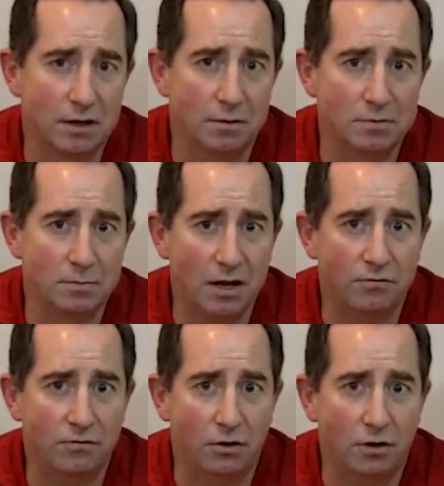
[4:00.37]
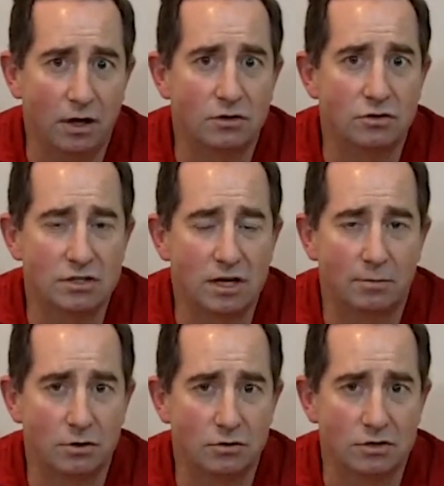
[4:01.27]
it becomes painful and you
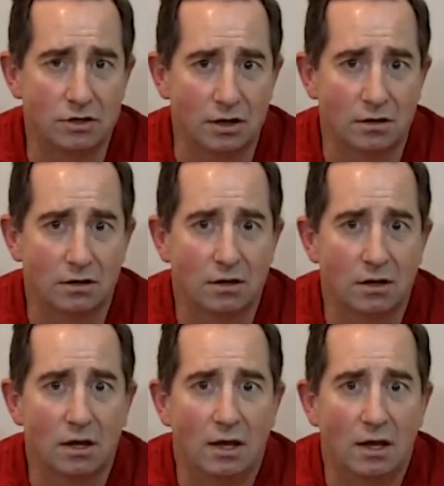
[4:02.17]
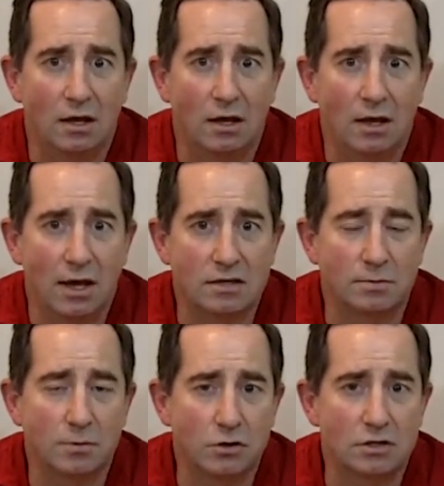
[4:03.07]
stop using it. As
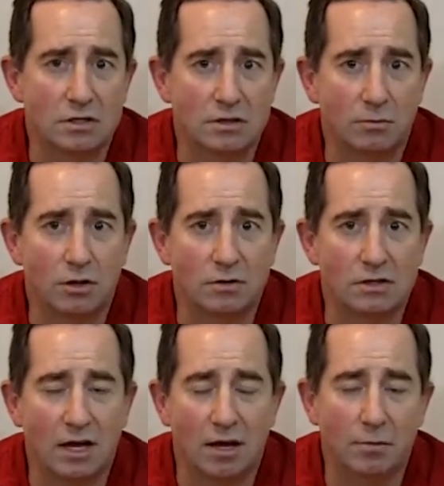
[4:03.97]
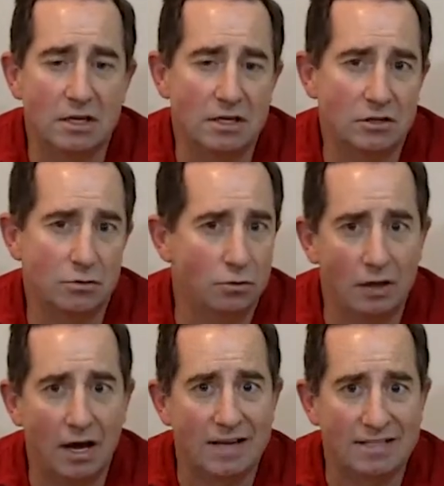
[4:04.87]
opposed to someone with diabetes who will
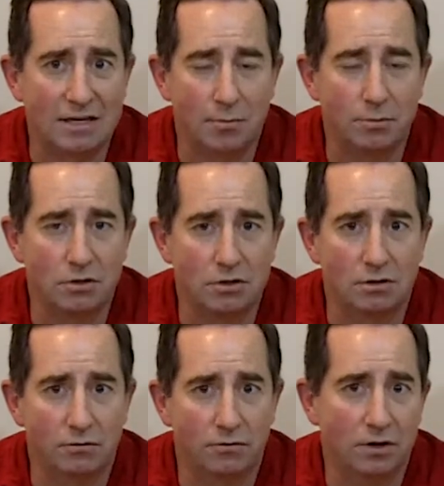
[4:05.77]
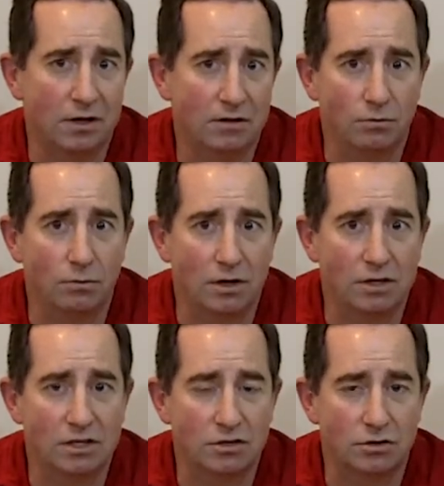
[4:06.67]
not stop using their foot even when
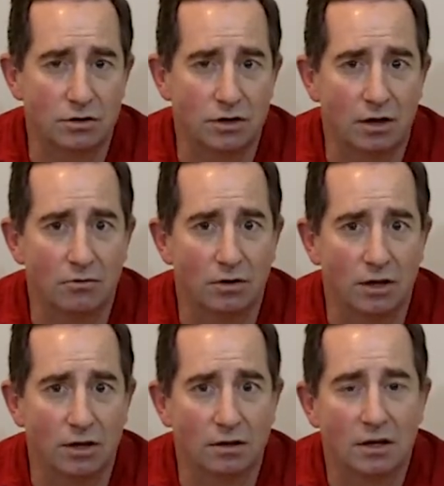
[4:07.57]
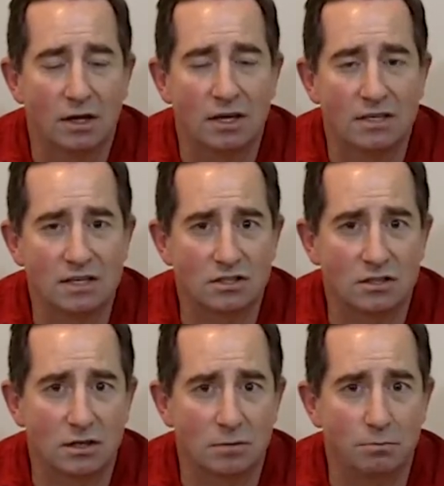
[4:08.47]
it's injured and really
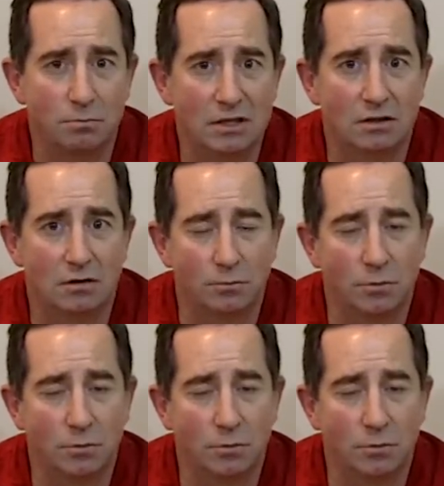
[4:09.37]
essentially beat their